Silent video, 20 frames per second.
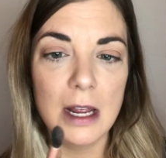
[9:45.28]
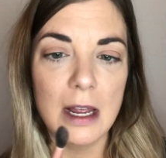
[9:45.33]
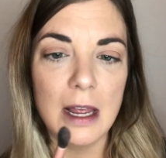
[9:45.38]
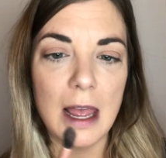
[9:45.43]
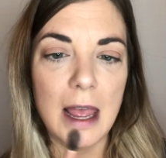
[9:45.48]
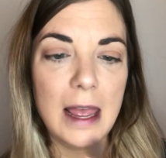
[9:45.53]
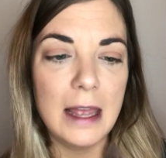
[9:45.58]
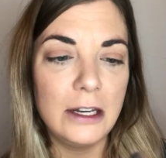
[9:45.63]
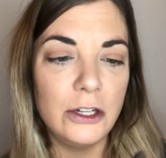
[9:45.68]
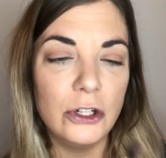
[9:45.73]

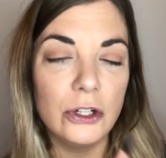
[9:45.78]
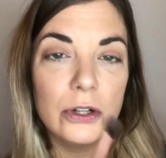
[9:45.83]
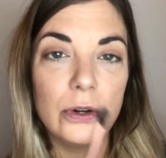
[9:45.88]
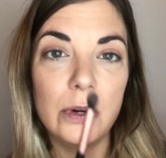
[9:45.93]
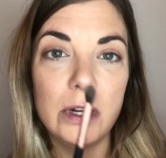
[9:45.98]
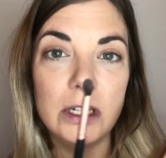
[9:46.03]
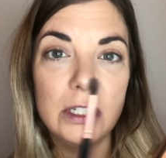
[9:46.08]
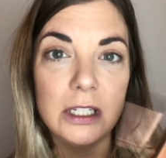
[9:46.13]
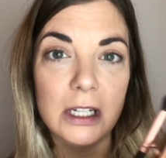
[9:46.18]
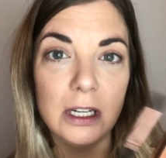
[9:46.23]
and you're
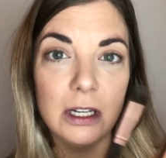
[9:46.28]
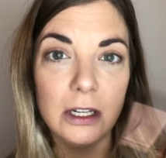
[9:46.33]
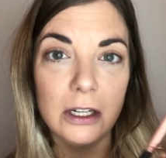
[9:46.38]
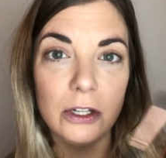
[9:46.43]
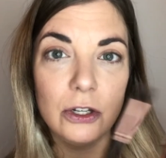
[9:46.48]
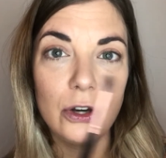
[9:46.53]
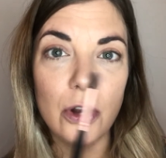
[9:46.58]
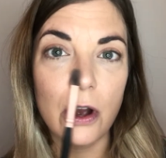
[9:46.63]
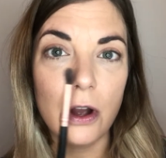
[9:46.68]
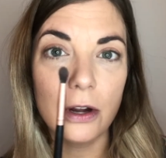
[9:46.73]
going to
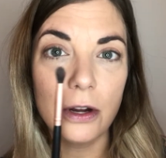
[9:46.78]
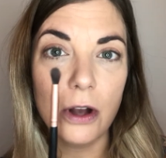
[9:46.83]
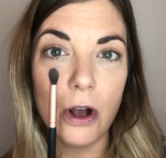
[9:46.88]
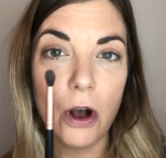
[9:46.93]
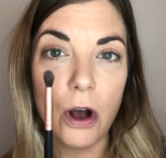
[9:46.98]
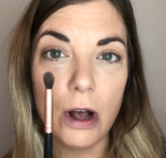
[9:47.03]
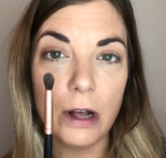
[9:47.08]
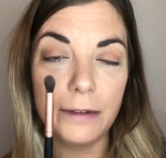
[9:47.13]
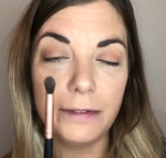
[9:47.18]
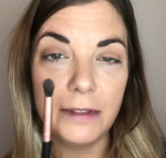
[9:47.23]
knock
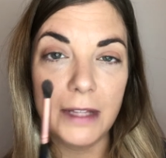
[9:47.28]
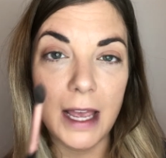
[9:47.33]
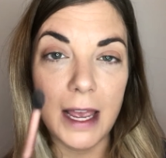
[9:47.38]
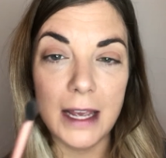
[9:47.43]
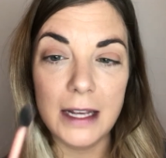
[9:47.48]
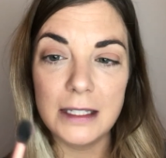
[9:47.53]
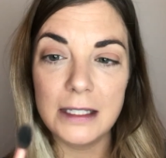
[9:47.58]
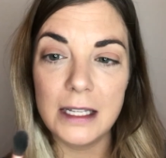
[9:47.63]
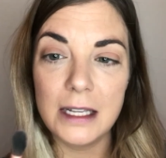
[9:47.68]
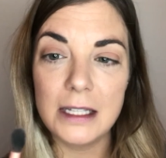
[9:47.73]
off the
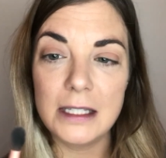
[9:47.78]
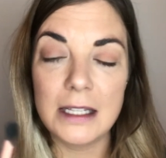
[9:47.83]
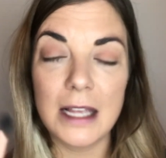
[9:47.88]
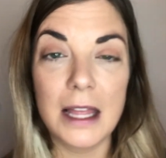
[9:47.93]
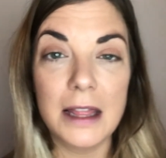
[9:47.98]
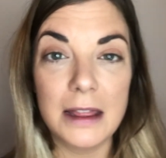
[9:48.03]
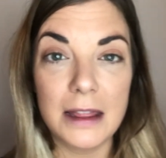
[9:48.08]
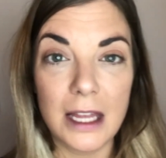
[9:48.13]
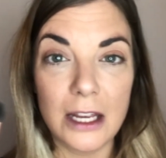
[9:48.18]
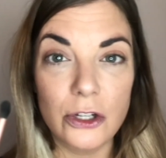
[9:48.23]
excess,
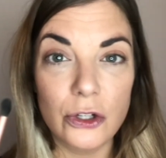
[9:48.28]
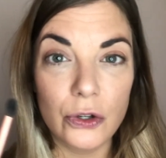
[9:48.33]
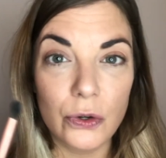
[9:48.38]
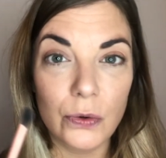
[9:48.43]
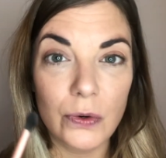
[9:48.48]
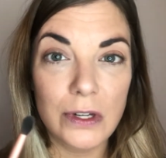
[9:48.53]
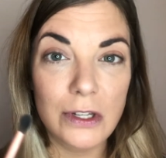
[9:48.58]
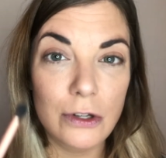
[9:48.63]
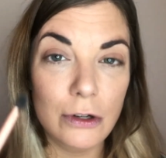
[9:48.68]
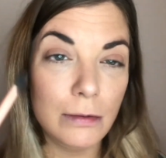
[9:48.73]
and then you're
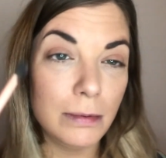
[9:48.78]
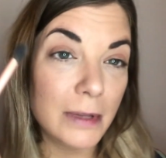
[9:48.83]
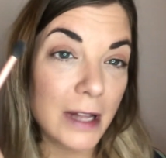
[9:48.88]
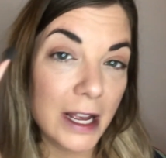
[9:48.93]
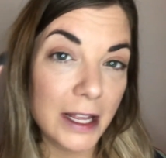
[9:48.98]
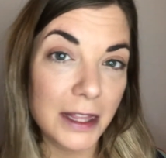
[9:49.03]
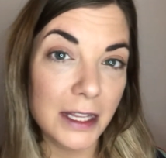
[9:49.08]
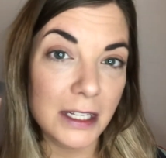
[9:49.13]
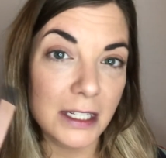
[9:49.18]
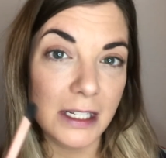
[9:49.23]
going to apply
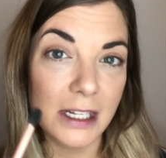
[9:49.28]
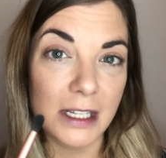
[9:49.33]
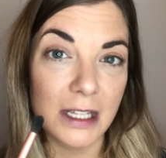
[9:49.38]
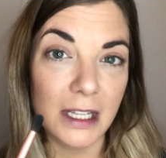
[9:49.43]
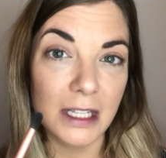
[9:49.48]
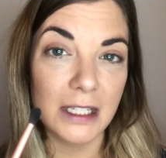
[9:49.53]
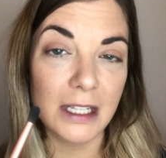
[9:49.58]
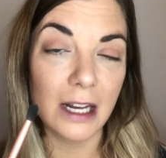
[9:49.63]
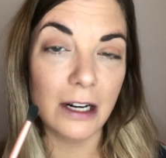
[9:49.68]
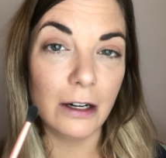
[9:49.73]
this to the
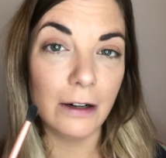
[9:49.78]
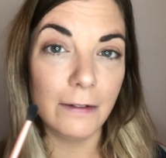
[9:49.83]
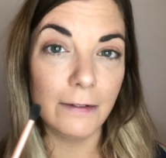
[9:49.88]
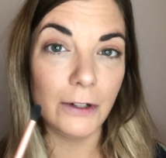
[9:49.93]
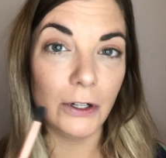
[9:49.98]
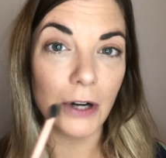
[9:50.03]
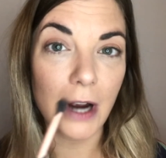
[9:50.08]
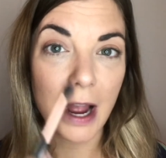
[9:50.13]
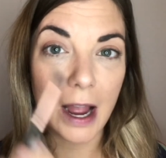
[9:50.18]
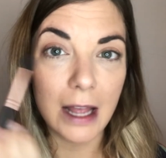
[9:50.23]
center of
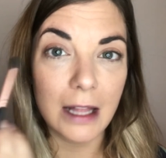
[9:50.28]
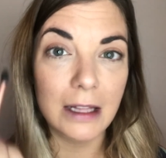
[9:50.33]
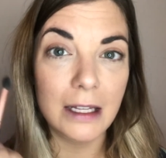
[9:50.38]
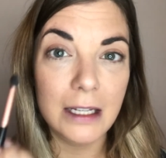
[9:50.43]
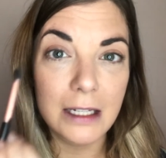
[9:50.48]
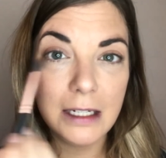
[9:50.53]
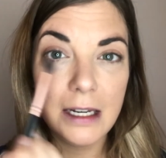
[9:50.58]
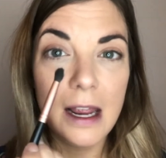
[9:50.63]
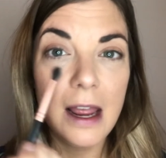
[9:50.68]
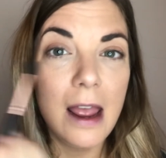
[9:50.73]
your
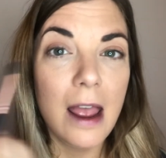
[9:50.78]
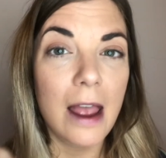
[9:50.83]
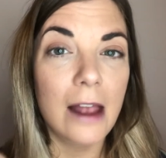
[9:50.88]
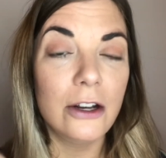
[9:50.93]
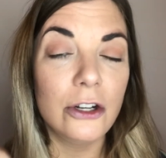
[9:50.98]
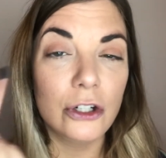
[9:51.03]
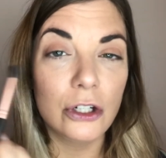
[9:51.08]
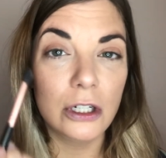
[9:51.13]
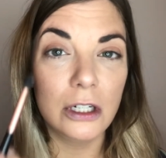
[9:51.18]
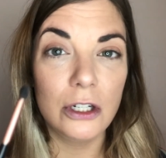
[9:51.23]
eyelid, and
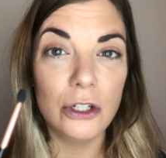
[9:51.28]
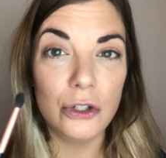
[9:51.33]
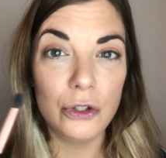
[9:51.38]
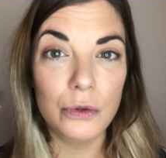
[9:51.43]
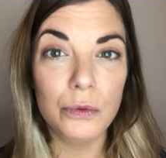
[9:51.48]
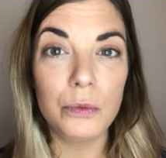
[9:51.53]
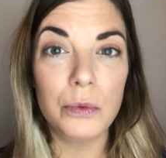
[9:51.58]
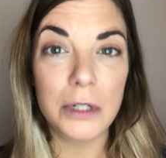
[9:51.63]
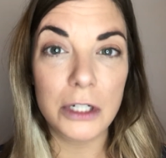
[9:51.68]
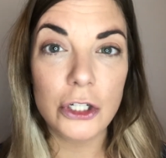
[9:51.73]
you're gonna do
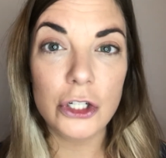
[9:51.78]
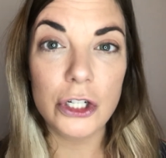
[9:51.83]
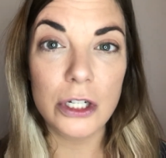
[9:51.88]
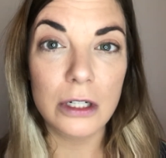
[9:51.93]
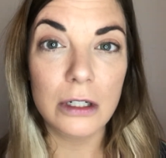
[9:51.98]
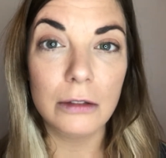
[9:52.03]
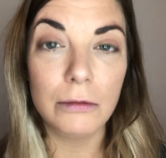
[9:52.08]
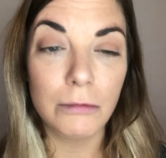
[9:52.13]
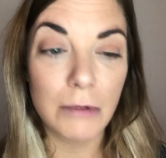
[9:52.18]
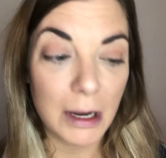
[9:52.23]

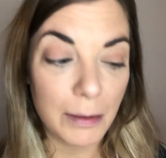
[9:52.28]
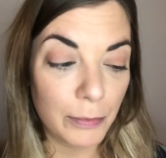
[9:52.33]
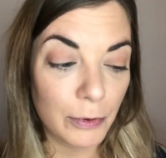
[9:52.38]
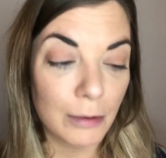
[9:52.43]
windshield wiper